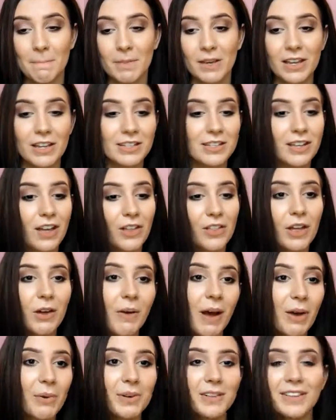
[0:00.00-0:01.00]
Because
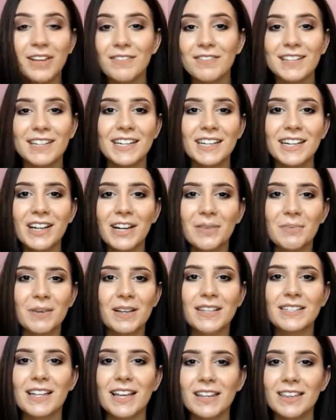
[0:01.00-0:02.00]
although I would love to hear it
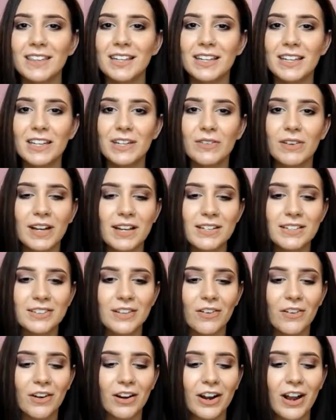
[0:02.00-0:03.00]
because I think you guys
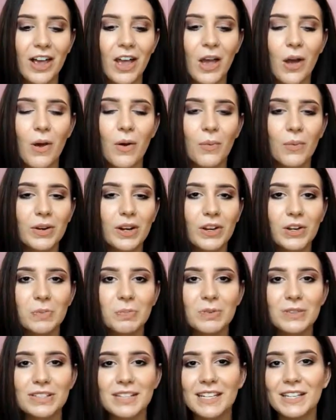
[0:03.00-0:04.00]
are
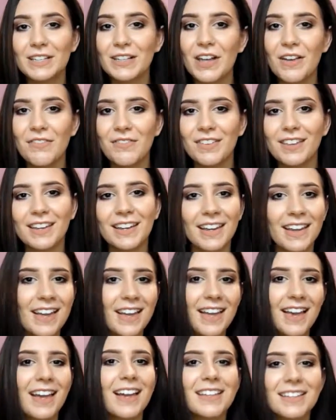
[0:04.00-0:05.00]
100% lovely
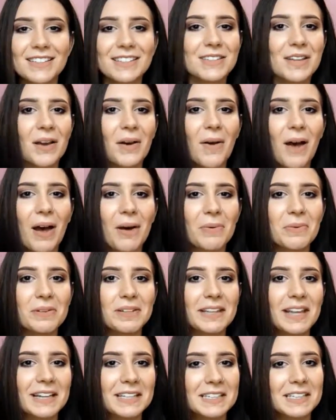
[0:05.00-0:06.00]
and so I
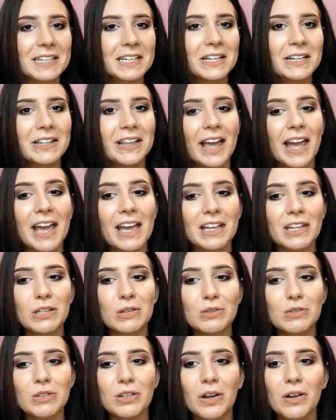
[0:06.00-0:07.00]
would like to hear that,
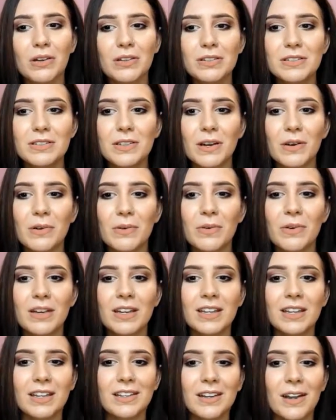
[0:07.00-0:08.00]
you should also,
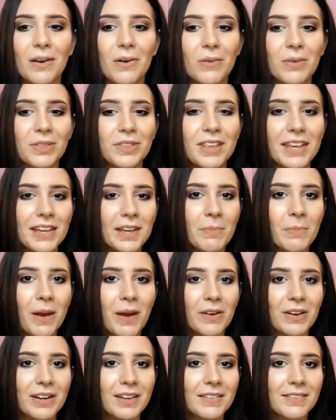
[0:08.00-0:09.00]
you know, think
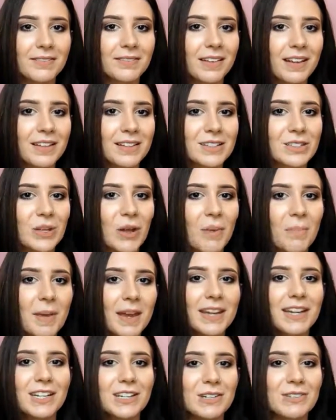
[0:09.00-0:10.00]
about it. And so I'm
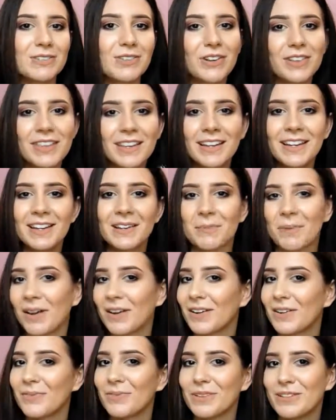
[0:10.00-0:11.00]
making you start thinking
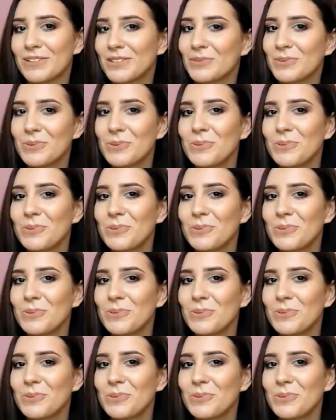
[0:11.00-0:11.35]
about it, which is